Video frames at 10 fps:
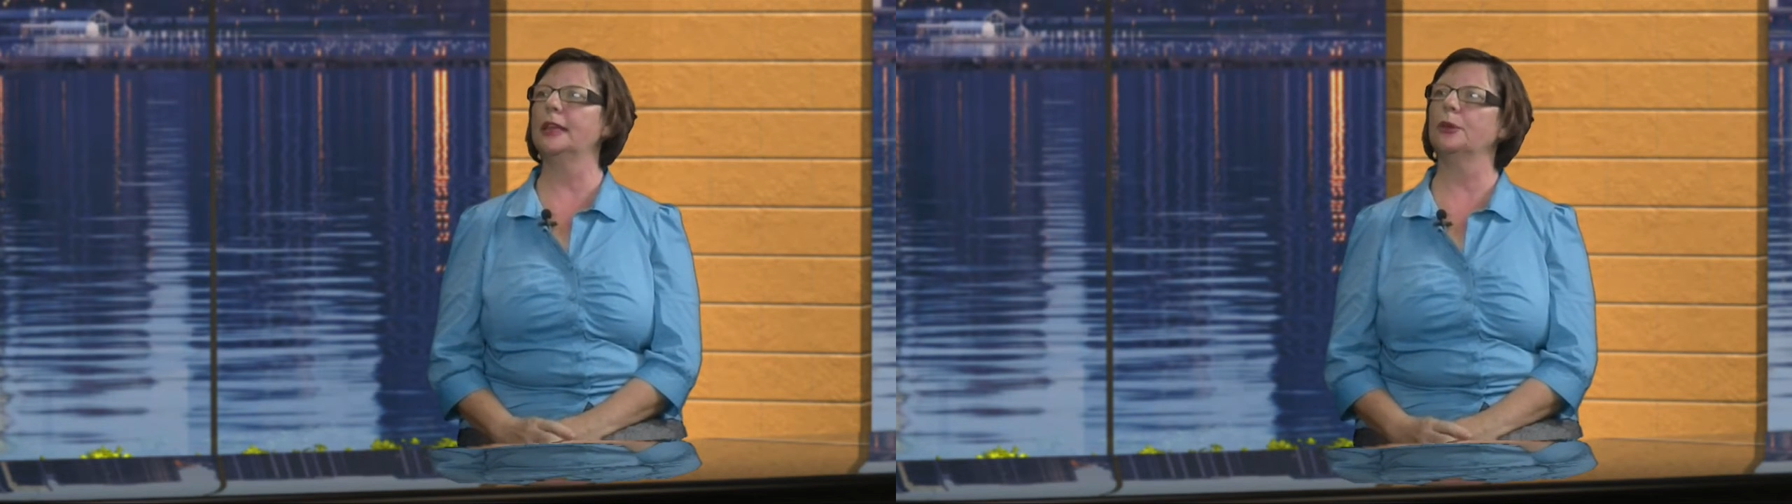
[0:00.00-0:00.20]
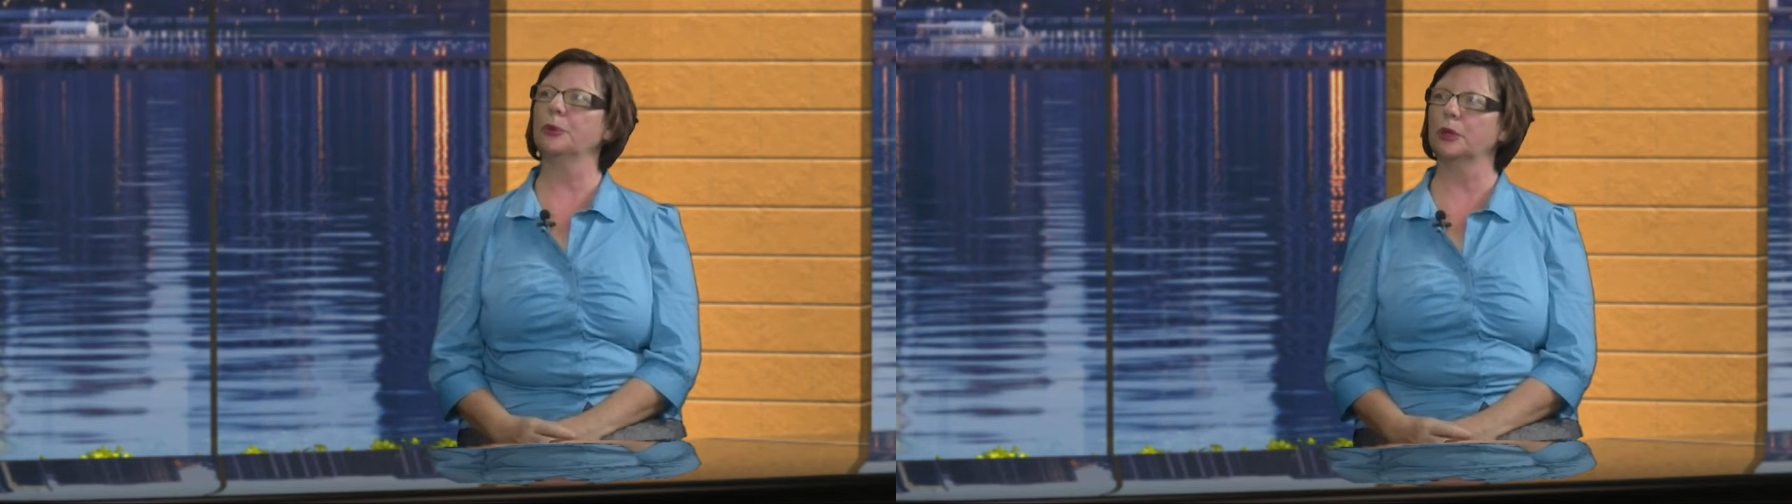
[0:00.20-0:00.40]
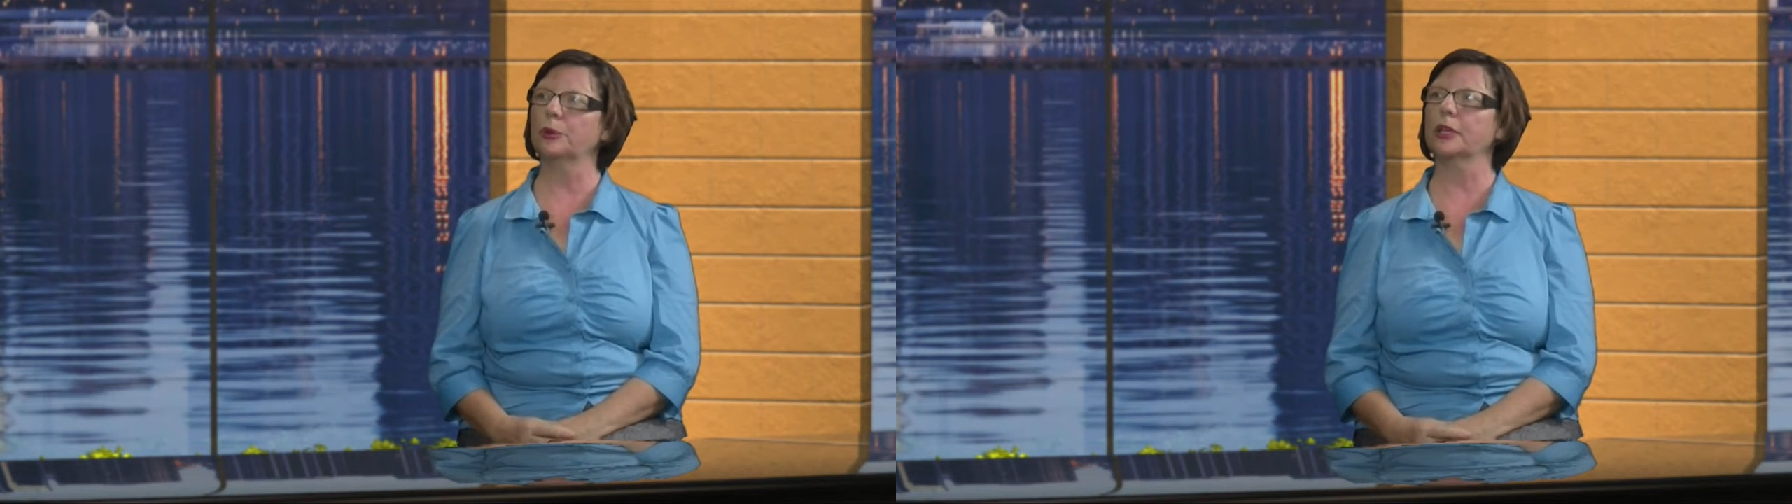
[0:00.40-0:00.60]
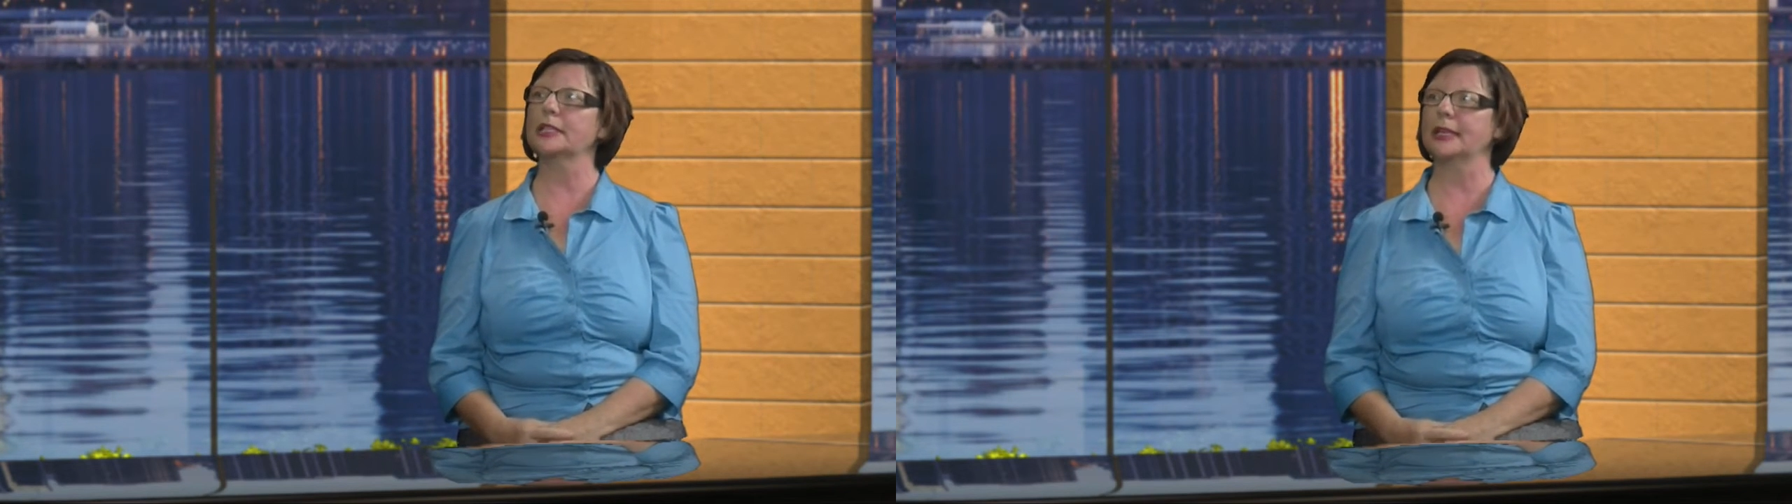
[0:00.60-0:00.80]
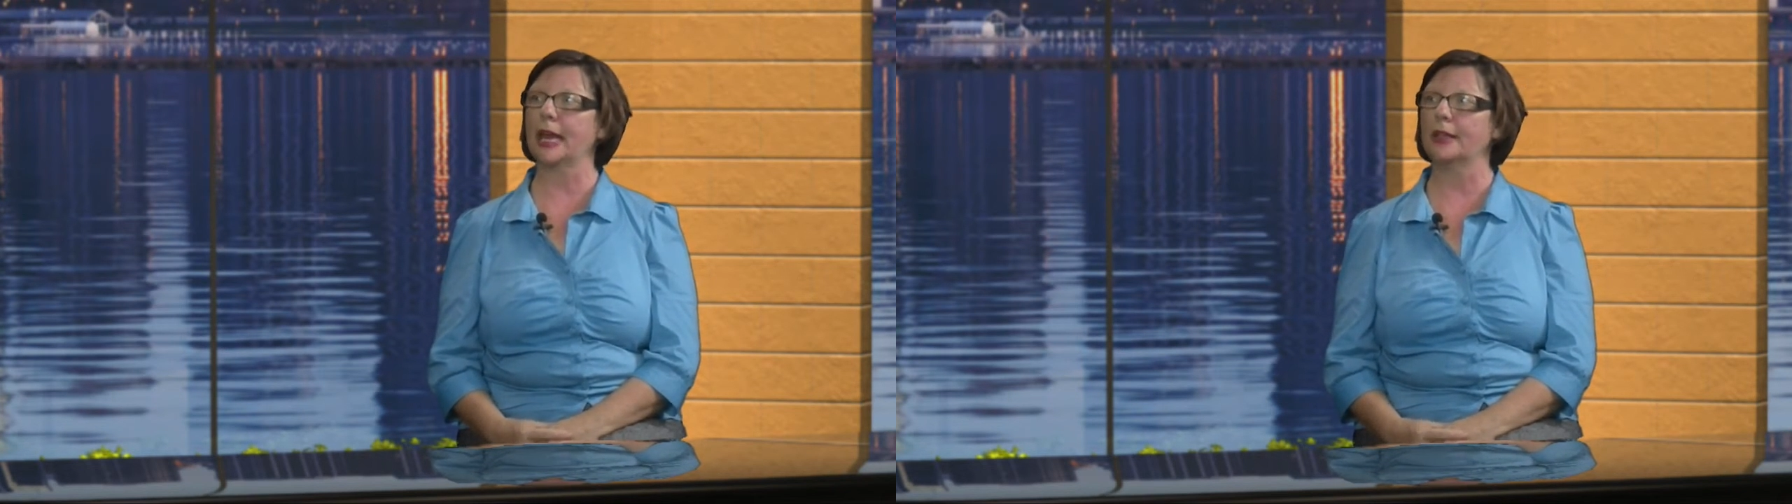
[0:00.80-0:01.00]
then we'll work
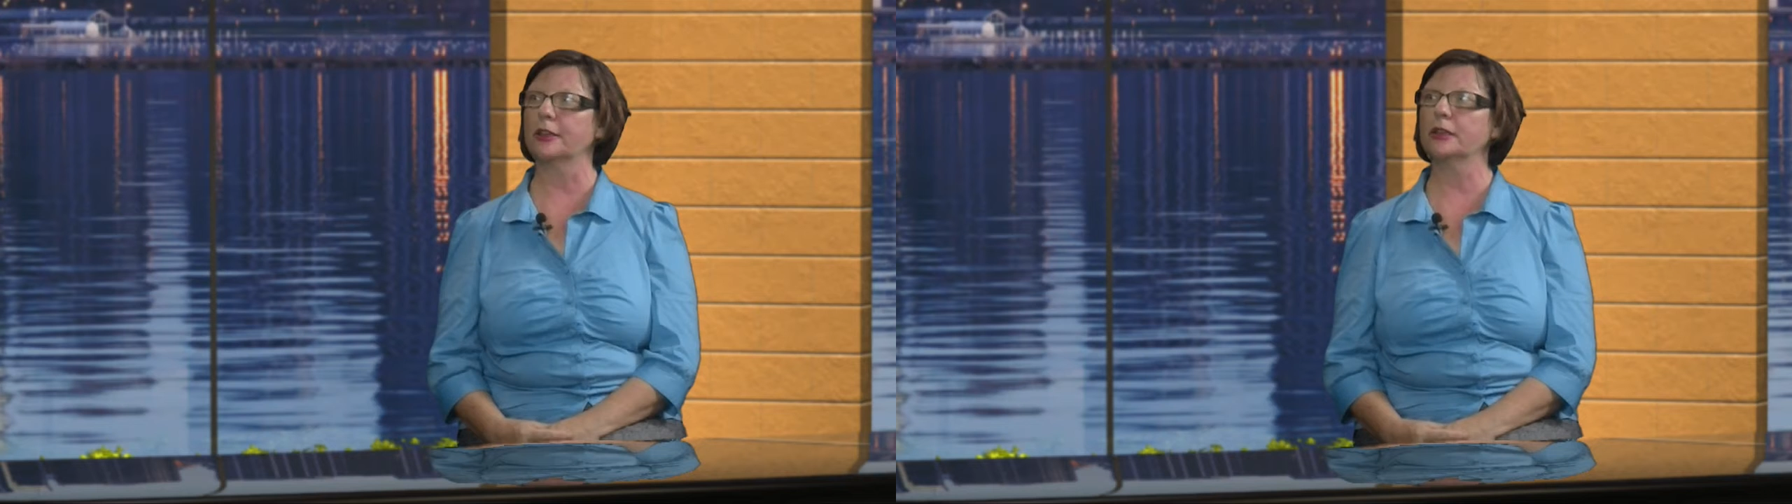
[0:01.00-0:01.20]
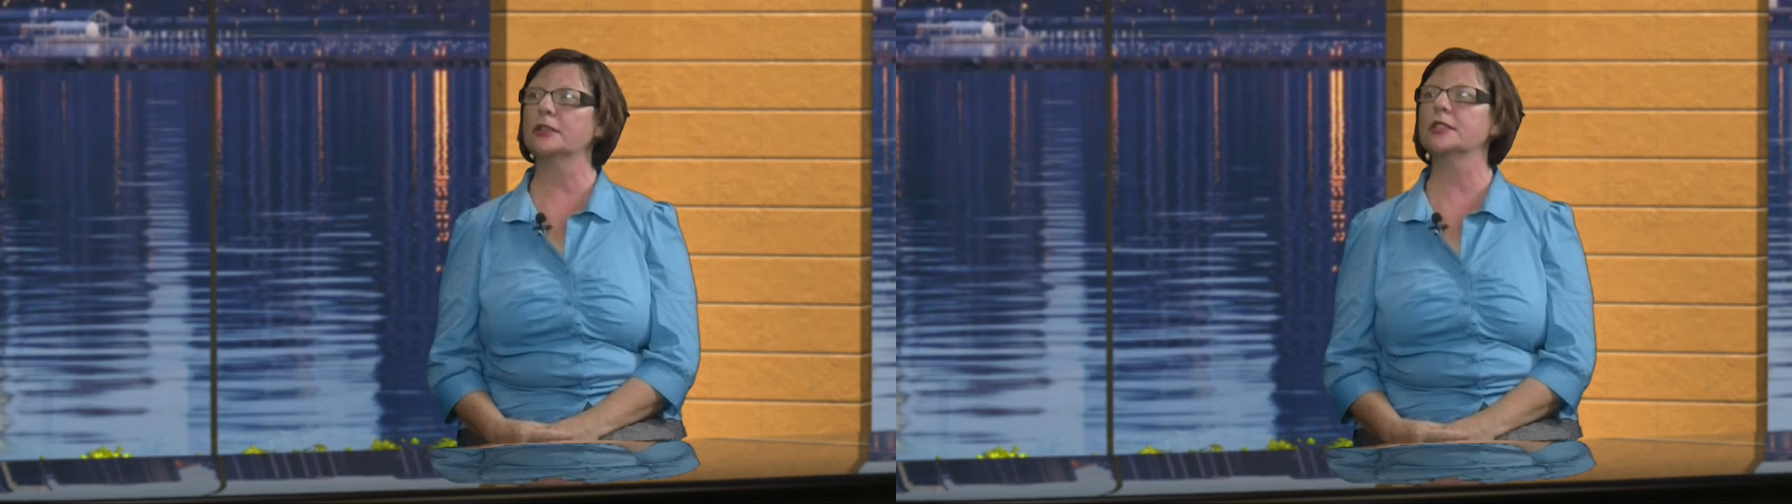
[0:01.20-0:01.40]
together